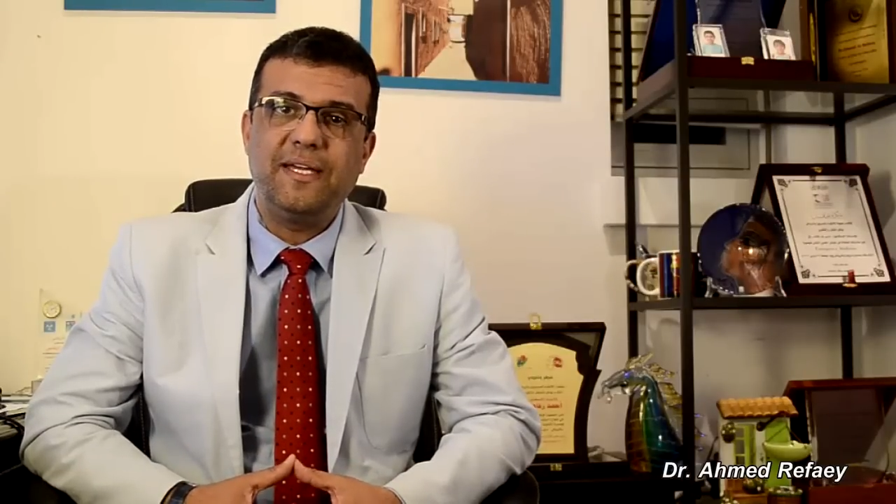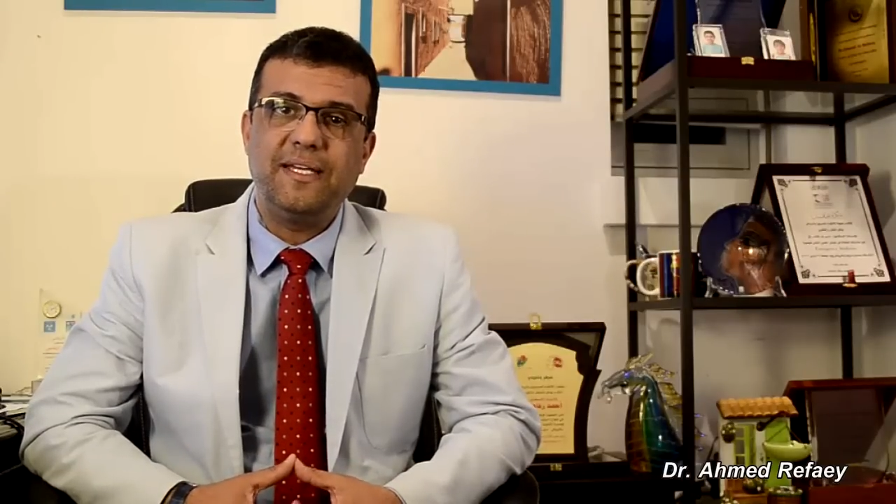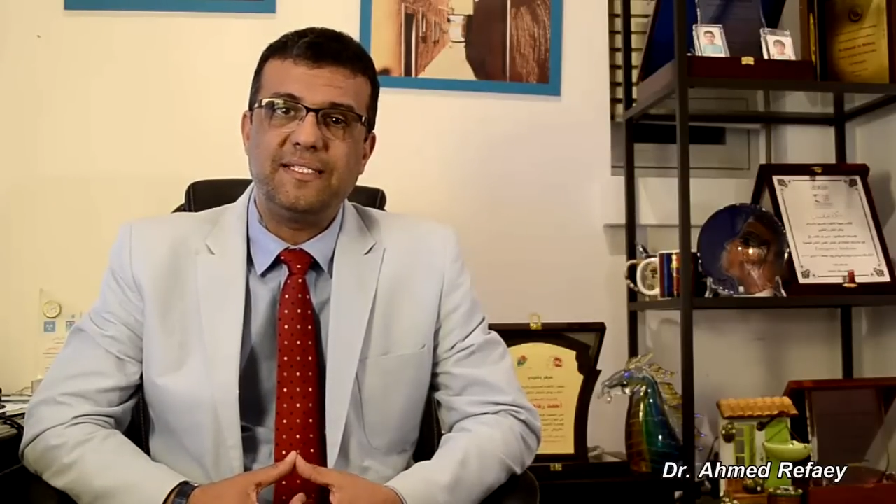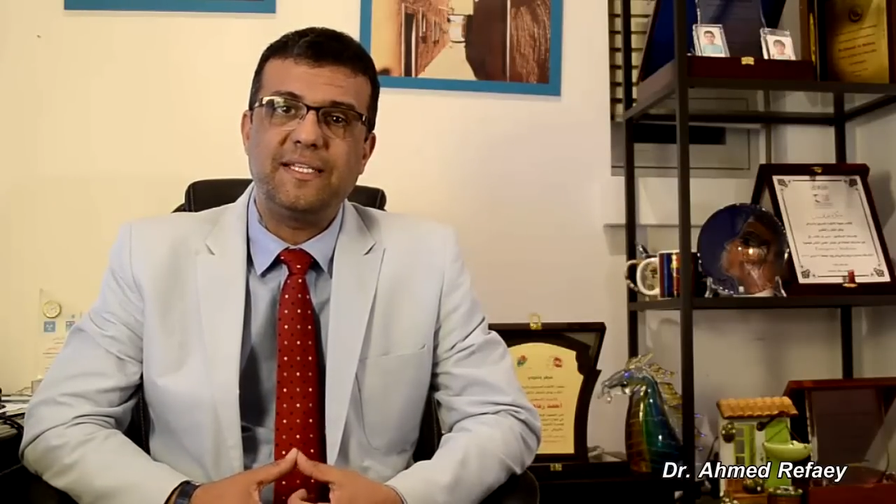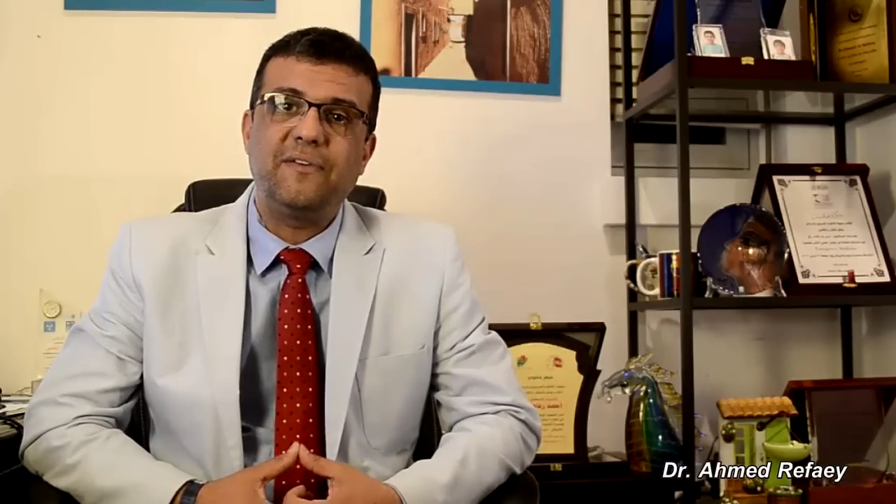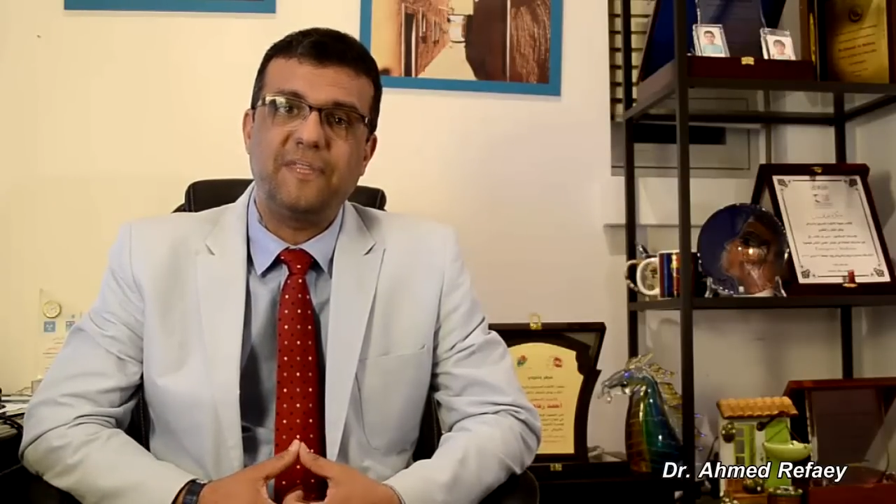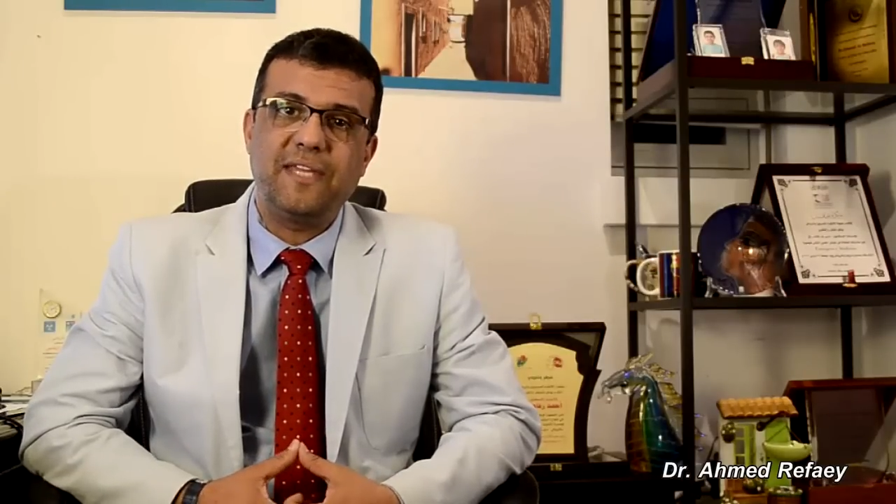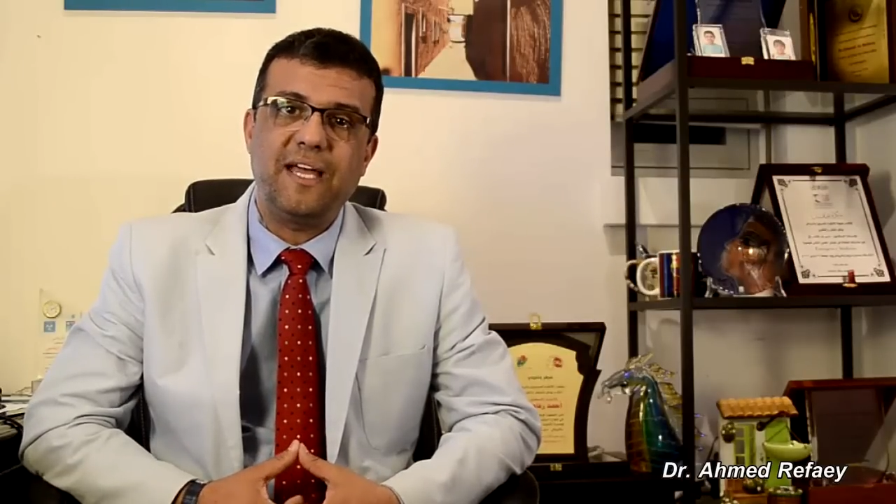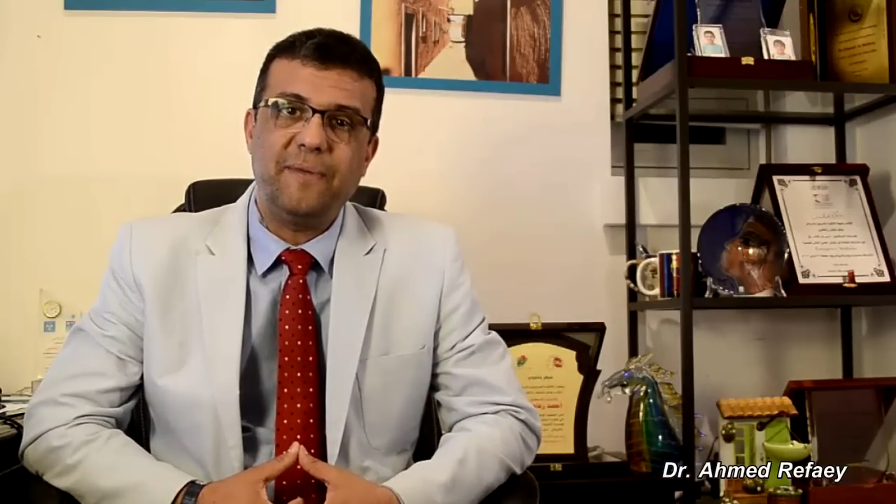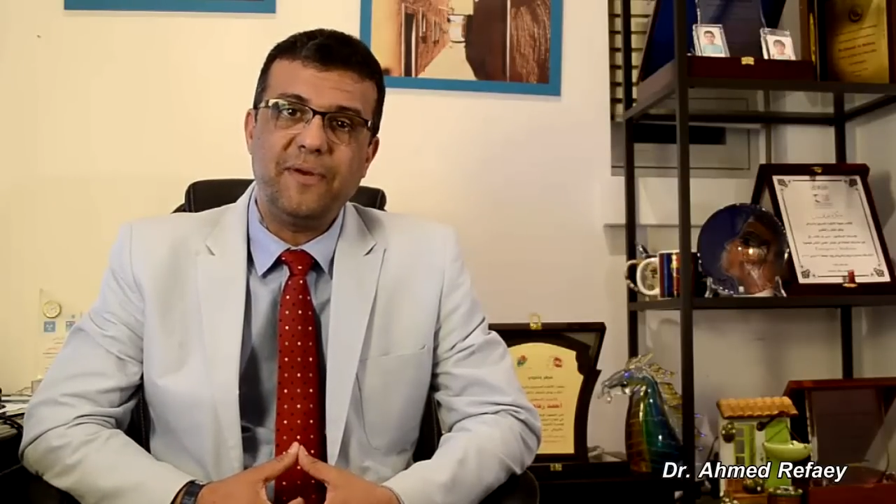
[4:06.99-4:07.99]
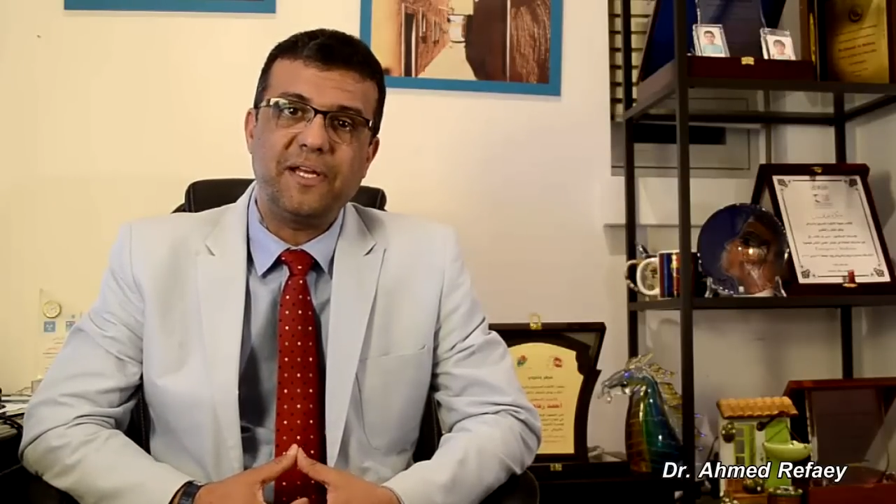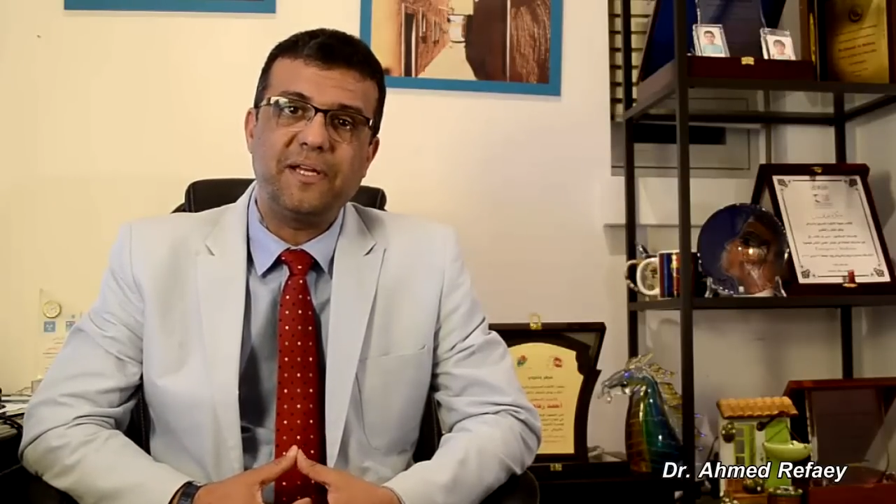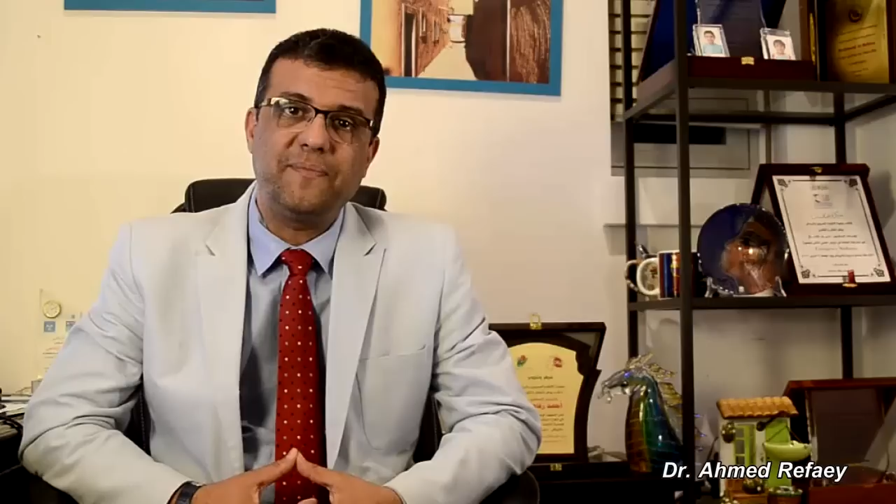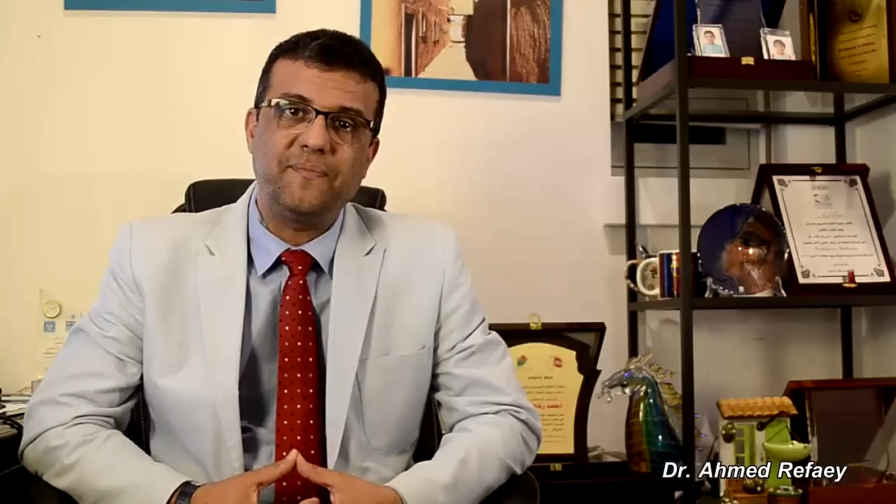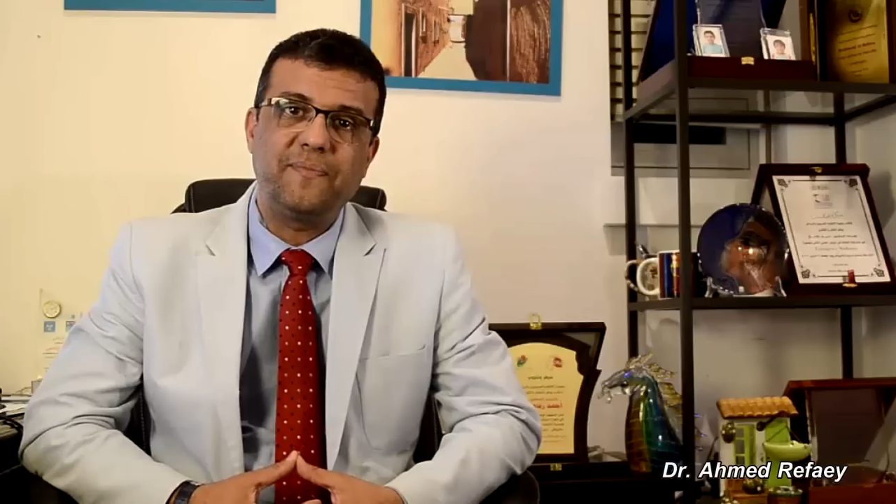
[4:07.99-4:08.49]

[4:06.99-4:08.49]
in South America